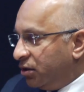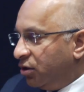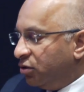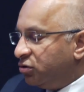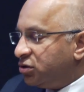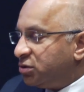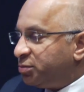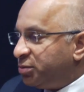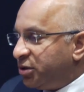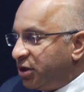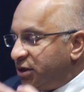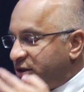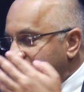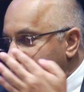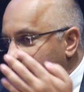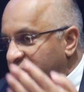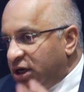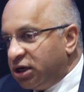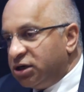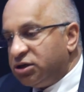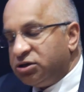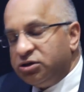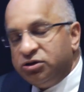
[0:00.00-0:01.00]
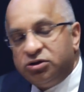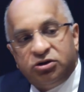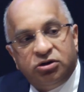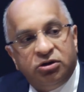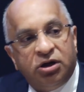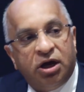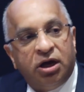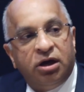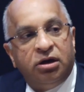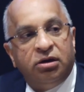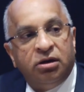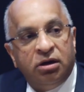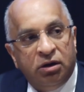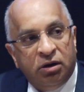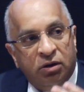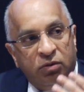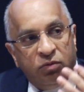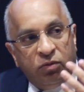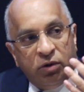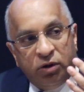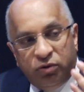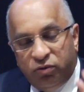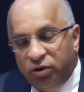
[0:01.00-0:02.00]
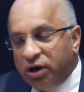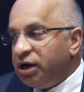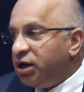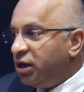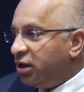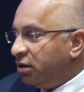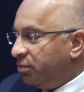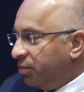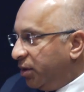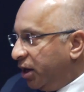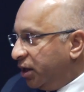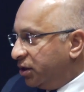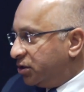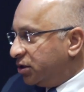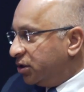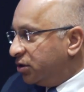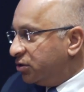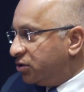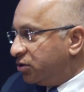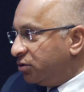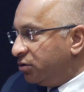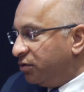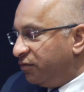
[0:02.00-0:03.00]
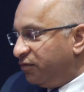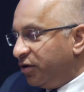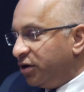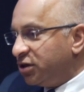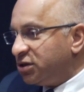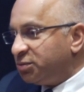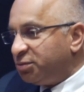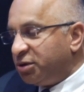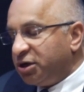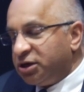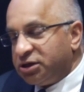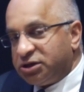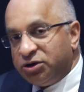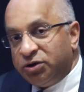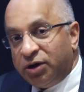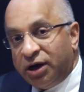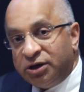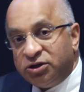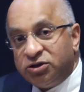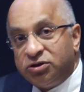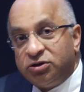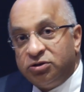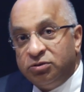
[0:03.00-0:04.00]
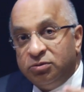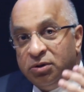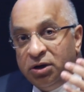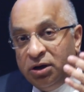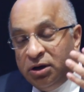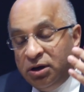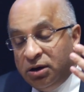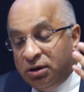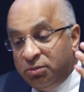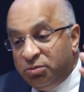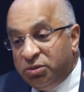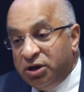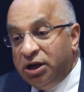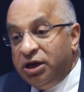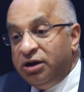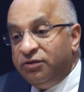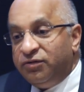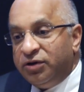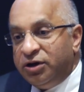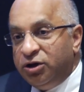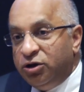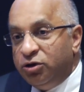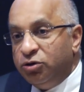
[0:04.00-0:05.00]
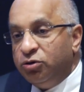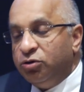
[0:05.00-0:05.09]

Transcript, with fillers: and those presentations today were really amazing. So the first person has to believe in